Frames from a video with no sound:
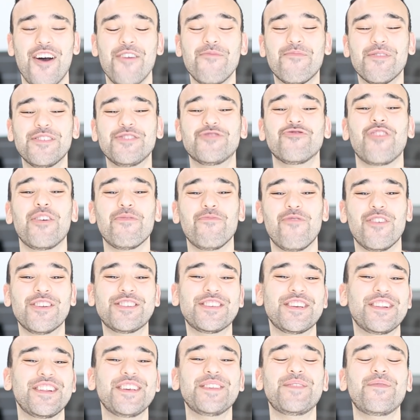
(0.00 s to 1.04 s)
I hope you enjoyed
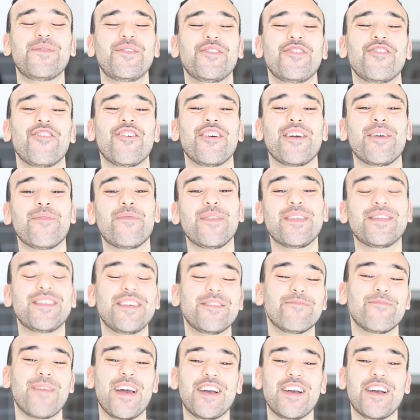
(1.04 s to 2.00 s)
watching this video. If you did,